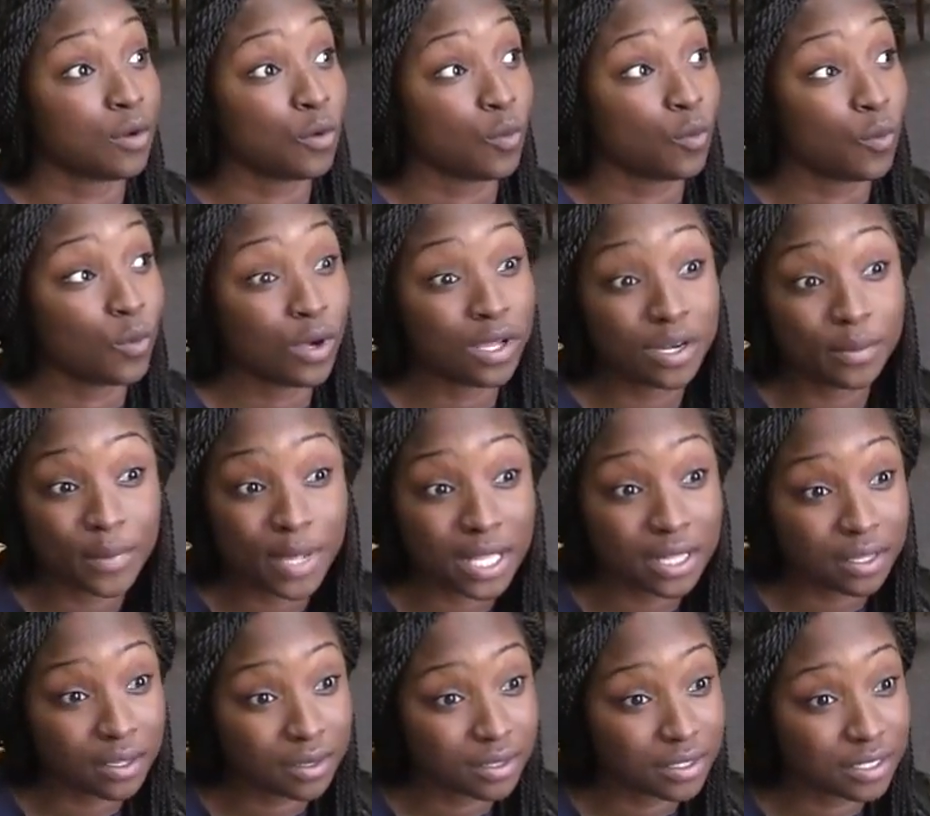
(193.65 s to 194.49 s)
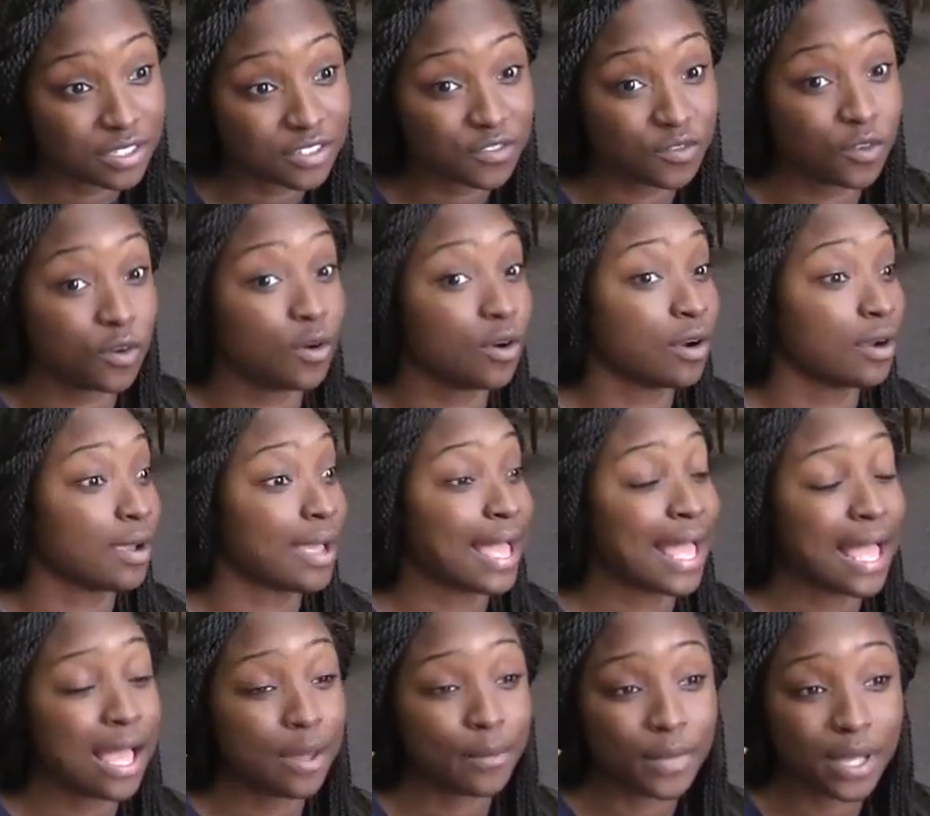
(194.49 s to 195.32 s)
What am I learning this for?
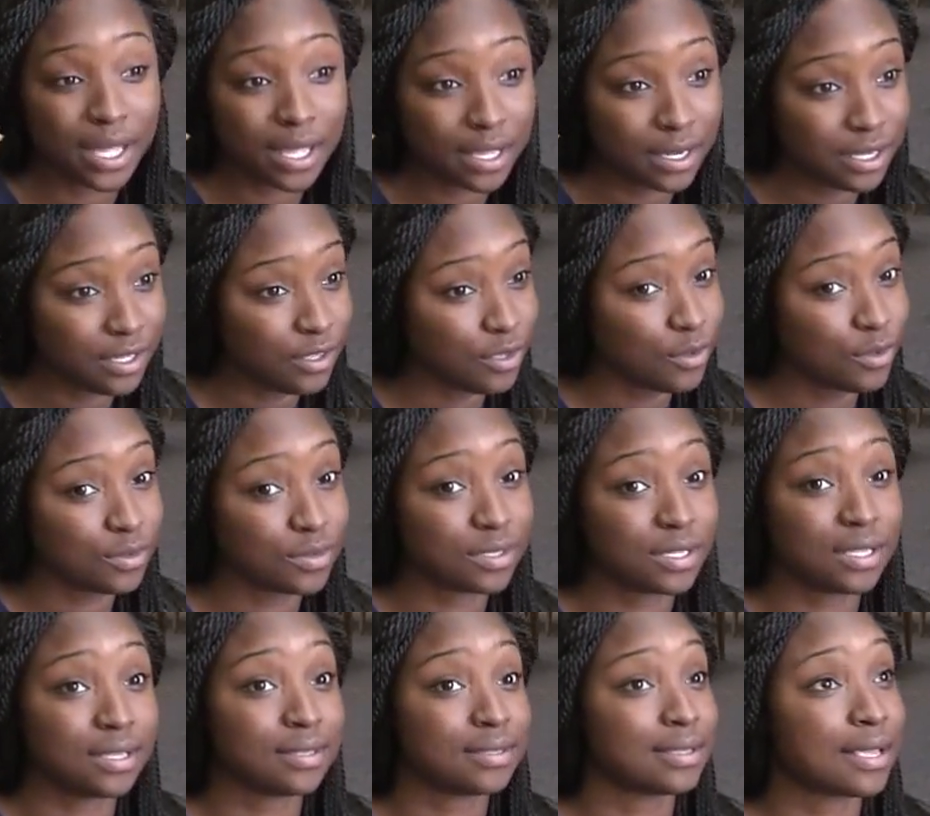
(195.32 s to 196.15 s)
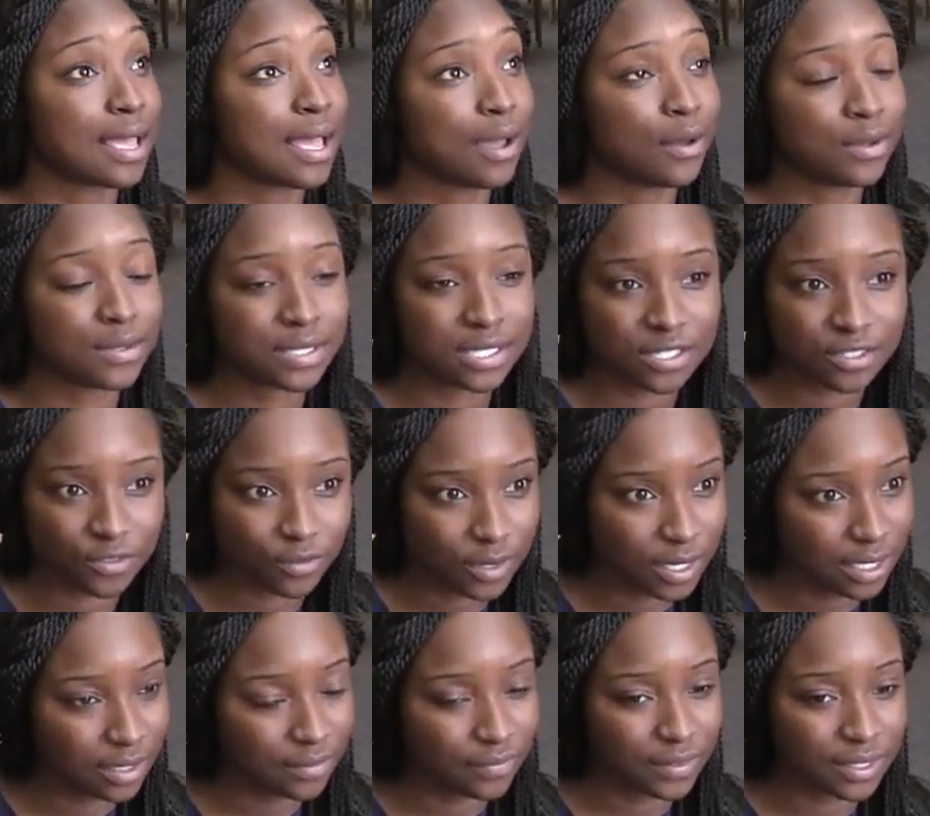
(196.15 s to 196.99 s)
How am I going to use this? How is this
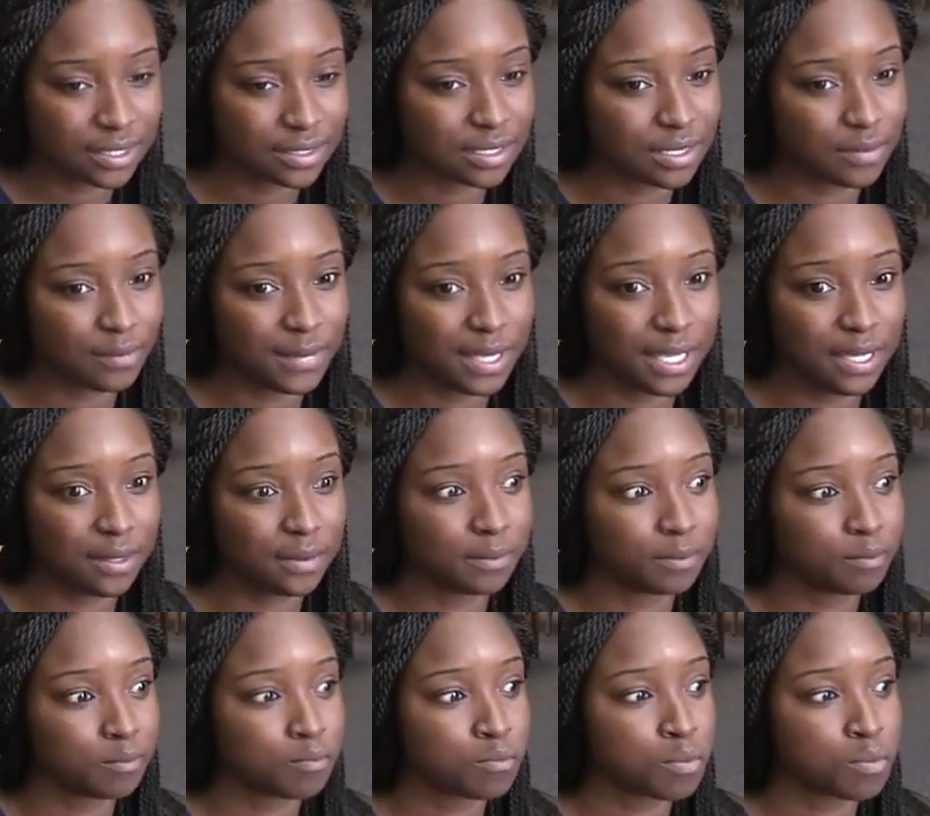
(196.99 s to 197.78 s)
relevant to me?